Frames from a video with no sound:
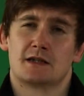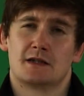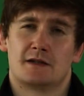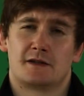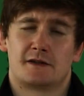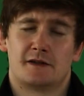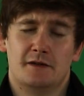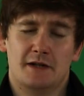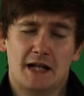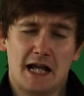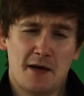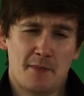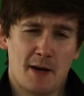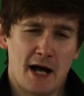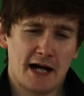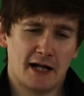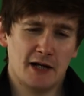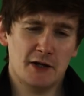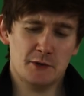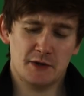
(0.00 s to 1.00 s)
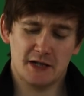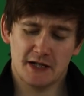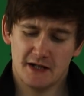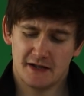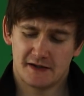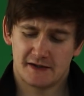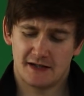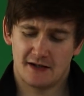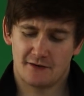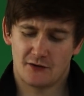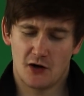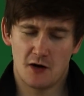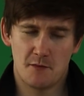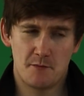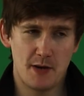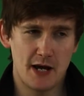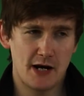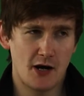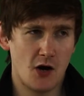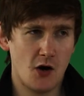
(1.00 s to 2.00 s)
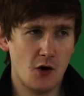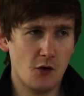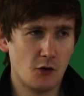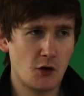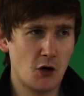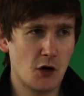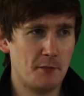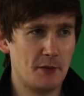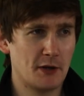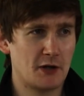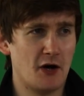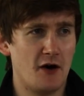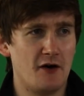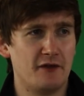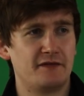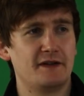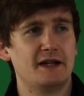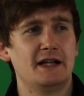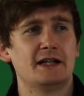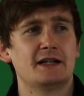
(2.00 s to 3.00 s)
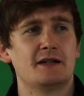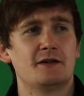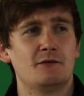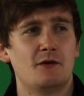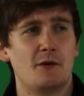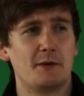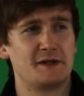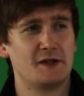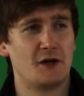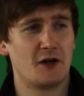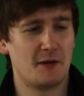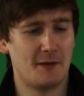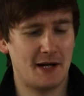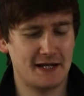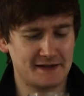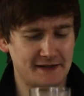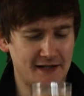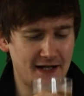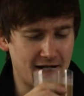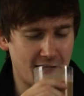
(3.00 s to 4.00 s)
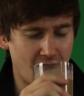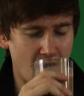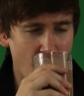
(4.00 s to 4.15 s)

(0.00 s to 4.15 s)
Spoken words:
So nearby Lucas, I've got a big old cup of coffee. What are we talking about today?